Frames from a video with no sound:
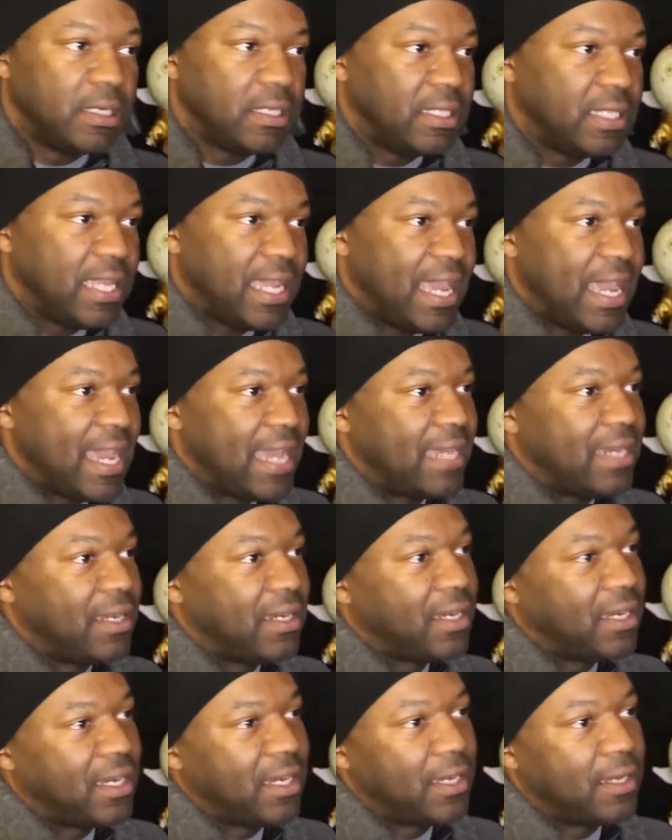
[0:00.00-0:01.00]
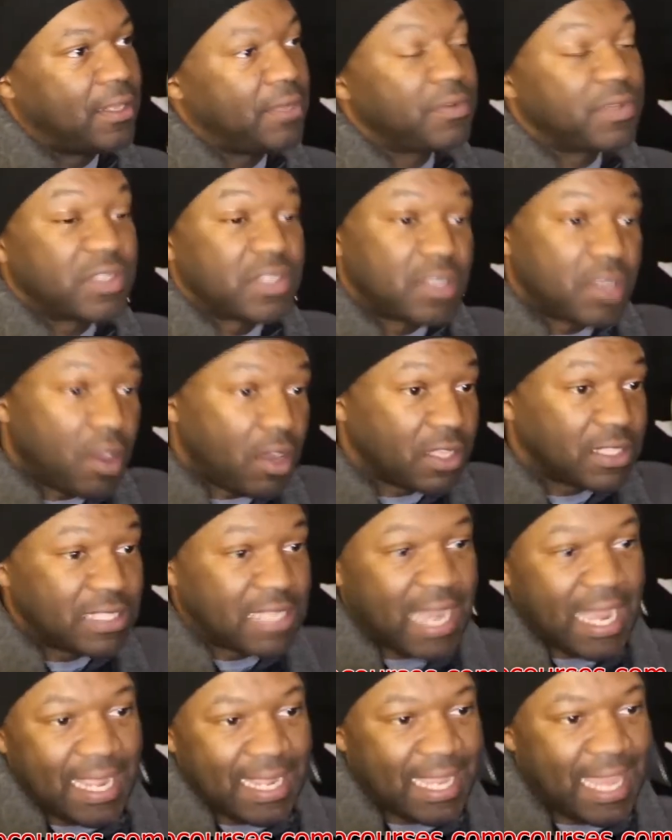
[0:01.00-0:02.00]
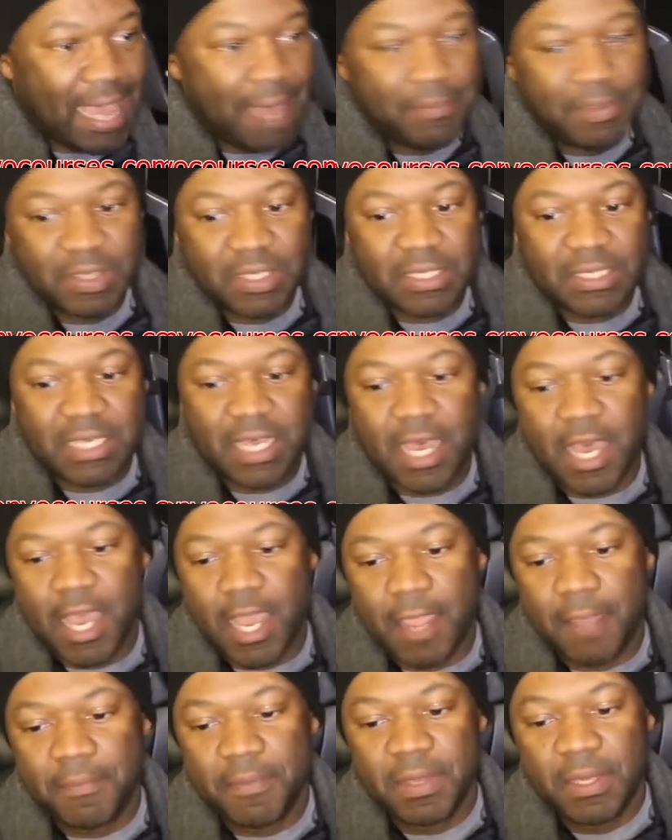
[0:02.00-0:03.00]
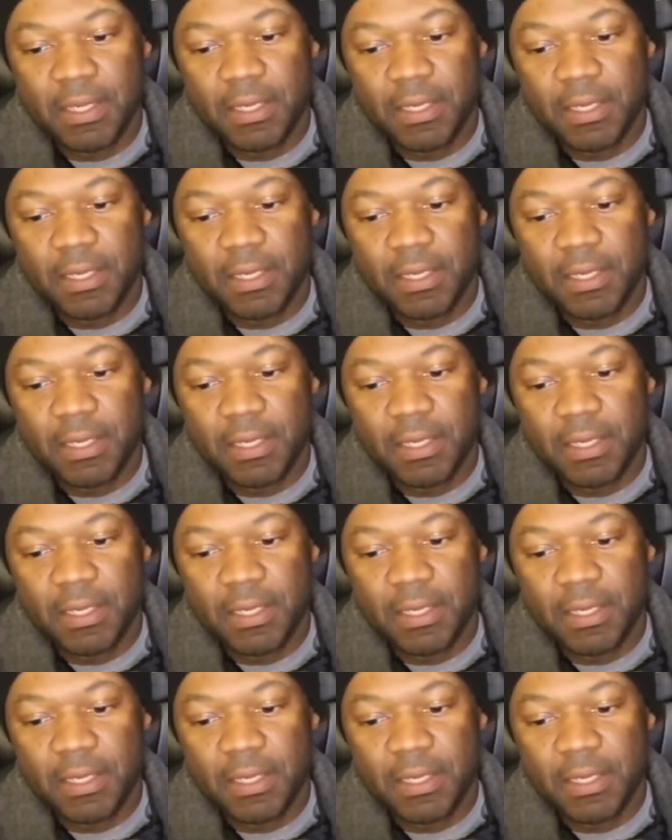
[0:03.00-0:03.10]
They had it was called DICAP at the time.